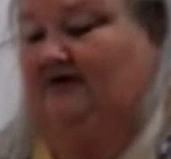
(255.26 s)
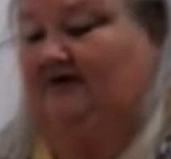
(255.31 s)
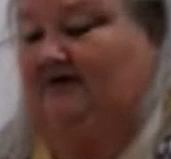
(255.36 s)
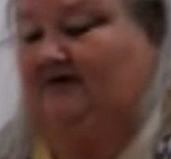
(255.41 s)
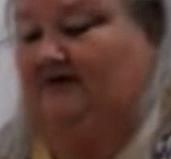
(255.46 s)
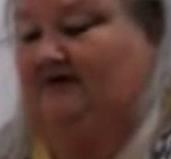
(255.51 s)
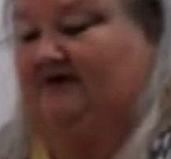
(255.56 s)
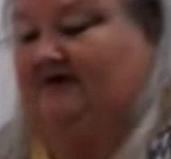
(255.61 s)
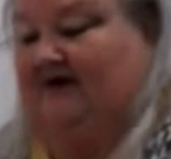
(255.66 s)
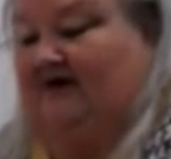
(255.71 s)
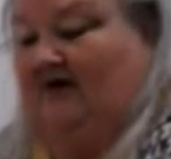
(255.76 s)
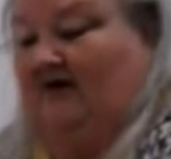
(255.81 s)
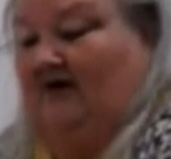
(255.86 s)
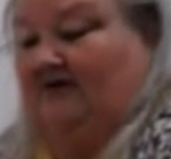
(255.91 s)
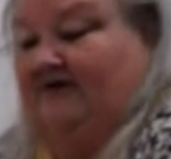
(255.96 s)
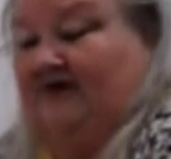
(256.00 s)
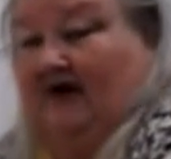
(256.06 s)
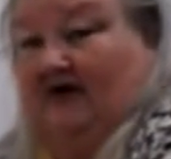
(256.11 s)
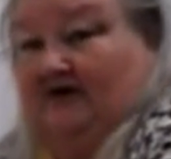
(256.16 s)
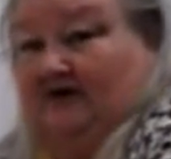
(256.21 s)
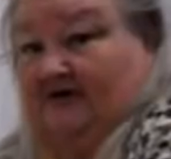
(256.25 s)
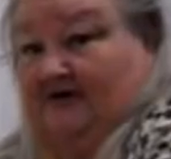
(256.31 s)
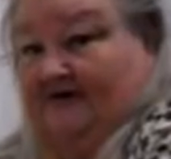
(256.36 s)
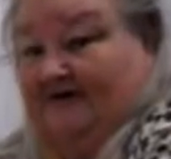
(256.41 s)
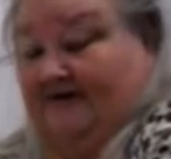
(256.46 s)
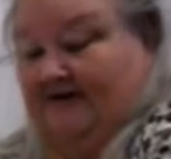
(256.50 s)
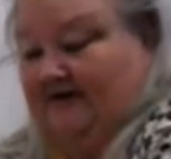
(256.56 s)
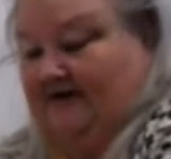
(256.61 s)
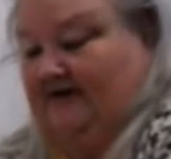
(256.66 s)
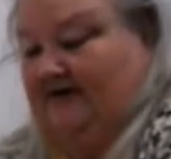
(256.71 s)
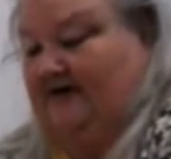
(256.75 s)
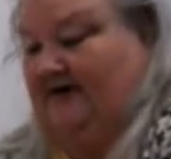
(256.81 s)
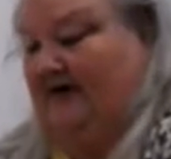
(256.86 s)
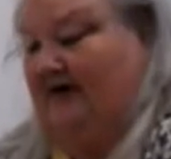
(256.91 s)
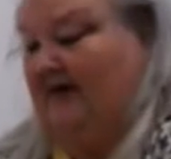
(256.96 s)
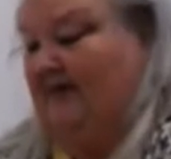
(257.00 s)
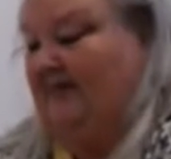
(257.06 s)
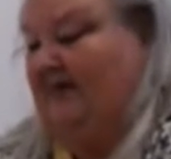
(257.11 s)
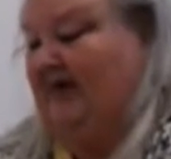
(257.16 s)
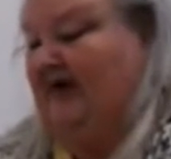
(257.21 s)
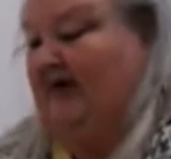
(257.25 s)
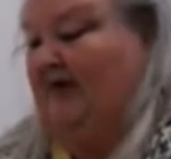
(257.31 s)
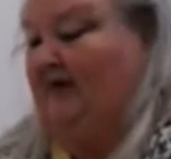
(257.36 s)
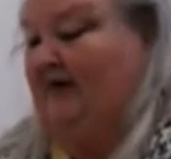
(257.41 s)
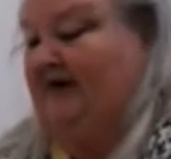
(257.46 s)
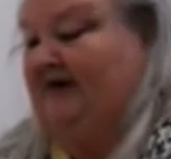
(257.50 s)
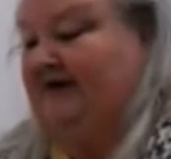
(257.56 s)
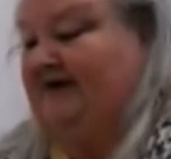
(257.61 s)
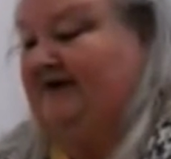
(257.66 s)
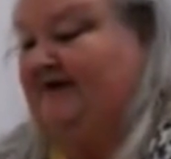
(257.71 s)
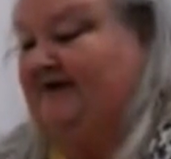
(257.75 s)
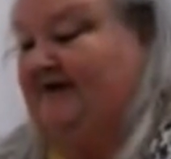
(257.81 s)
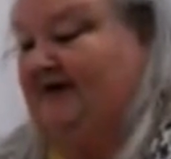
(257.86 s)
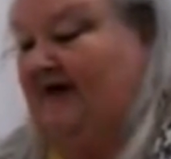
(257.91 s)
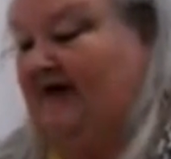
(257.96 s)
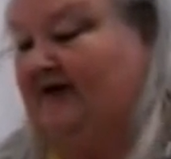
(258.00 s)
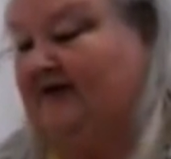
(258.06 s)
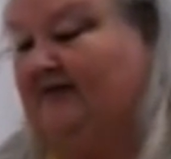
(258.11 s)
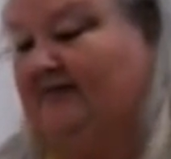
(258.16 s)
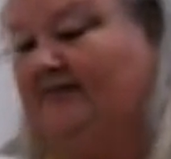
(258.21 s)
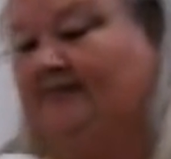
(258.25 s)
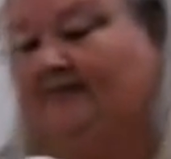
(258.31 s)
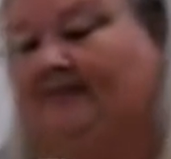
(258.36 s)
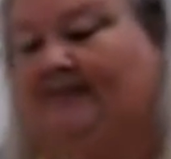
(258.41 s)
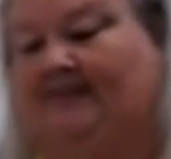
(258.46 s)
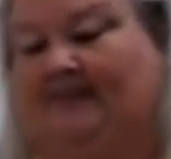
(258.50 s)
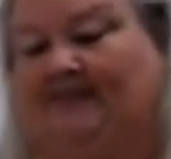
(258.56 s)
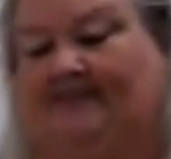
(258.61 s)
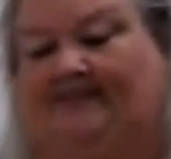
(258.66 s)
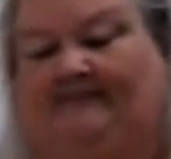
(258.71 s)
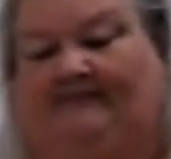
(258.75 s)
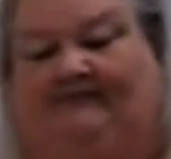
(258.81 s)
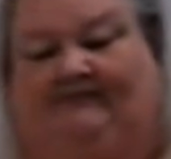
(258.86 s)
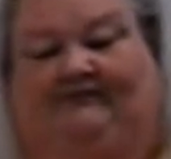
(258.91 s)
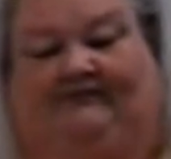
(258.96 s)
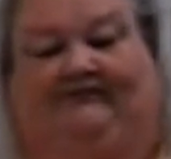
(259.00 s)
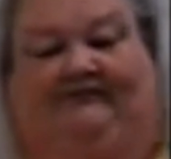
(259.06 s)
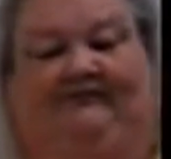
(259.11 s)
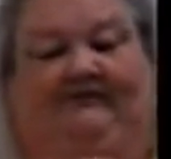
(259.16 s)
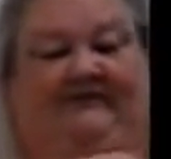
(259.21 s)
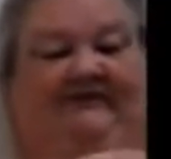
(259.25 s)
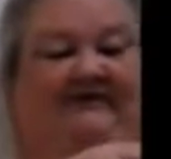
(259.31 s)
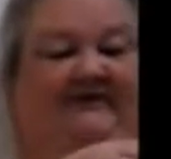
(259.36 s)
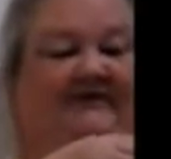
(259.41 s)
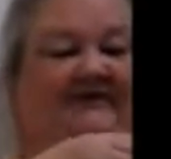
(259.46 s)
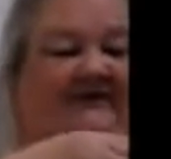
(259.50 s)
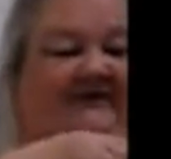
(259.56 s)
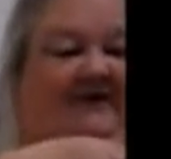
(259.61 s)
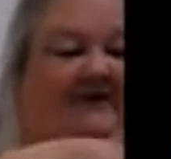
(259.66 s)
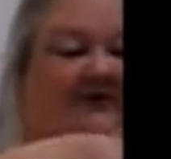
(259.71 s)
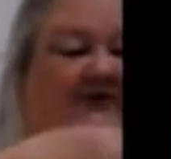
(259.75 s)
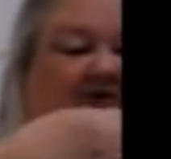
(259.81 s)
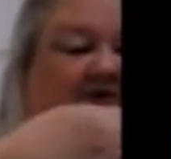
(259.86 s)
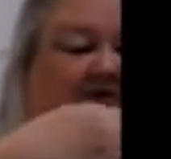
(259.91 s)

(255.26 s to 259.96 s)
which I call daughters, but I wanted a son. So